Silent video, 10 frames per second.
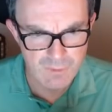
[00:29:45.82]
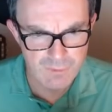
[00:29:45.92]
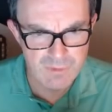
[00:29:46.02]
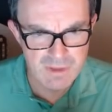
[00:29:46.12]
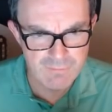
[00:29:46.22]

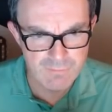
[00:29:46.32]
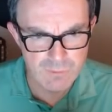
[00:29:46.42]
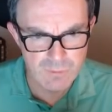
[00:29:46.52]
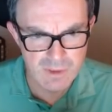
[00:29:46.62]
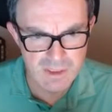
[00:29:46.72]
3,
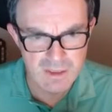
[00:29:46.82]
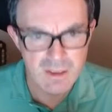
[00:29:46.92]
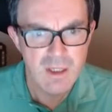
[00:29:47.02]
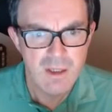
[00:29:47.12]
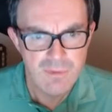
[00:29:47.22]
4 here.
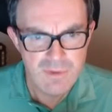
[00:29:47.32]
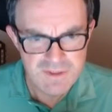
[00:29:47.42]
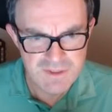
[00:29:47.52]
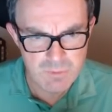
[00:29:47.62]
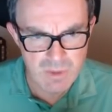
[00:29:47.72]
This
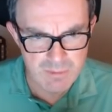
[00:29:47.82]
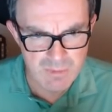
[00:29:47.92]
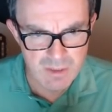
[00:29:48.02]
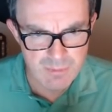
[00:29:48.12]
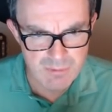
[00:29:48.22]
square
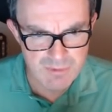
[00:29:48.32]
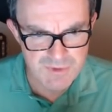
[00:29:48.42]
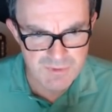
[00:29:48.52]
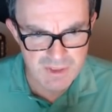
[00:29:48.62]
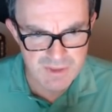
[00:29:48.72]
might be
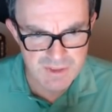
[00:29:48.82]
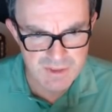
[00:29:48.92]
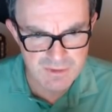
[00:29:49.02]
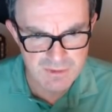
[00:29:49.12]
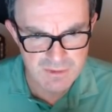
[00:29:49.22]
restricted